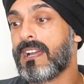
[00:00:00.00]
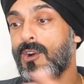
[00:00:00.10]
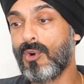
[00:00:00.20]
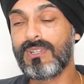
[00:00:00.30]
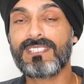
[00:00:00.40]
a
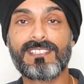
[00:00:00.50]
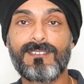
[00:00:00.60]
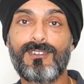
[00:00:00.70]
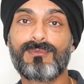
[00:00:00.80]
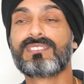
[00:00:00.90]
hole is in
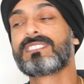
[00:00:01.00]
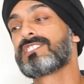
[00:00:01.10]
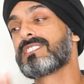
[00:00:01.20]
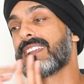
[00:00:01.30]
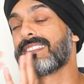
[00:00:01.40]
the wrong
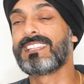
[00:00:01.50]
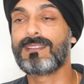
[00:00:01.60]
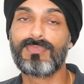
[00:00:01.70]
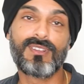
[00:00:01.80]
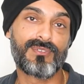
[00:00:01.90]
position and the
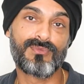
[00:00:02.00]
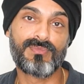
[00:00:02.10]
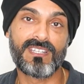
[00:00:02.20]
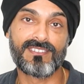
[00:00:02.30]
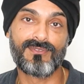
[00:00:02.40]
implant
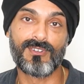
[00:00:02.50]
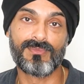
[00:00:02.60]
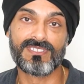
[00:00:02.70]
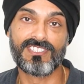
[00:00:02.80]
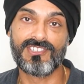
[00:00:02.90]
would be in the wrong
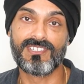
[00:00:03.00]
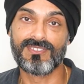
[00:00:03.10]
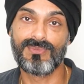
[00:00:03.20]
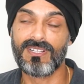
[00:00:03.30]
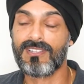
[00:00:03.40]
position
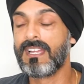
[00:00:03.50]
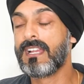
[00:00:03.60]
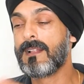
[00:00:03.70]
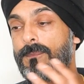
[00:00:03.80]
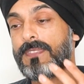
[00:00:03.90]
as well.
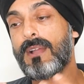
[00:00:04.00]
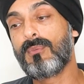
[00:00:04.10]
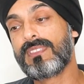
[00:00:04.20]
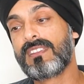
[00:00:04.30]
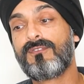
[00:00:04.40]
Now
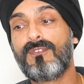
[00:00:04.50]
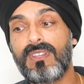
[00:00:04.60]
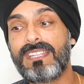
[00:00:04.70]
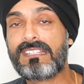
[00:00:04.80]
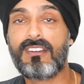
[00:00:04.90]
with
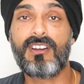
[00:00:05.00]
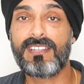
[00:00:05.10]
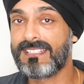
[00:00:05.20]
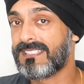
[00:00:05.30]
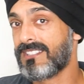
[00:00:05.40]
fully
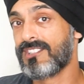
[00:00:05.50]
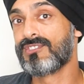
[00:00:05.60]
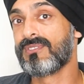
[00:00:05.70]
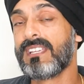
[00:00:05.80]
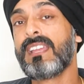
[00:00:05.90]
guided
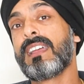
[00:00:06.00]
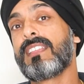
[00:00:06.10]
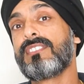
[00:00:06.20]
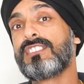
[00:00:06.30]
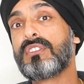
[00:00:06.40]
surgery,
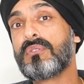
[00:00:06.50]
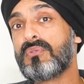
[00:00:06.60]
you